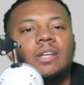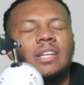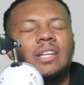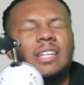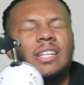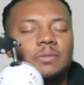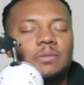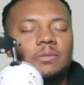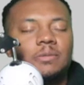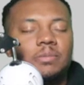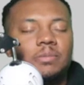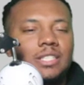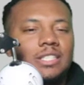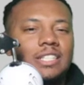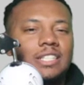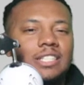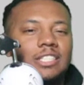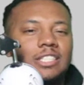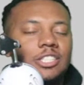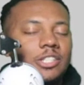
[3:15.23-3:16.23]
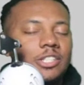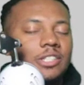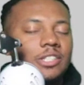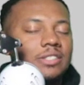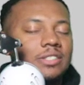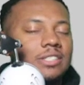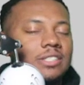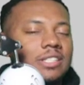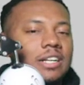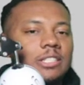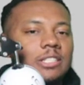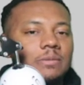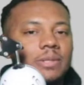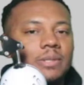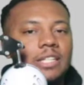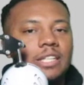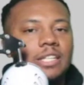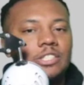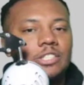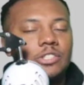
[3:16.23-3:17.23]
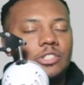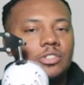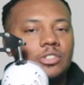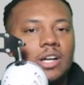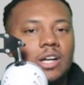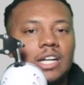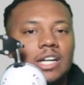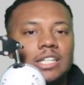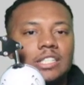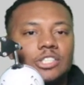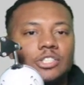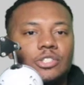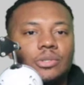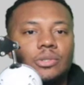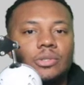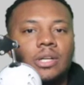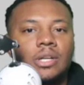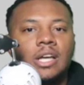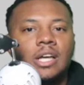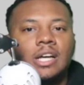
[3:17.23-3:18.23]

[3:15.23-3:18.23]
especially in a certain time span that you're trying to.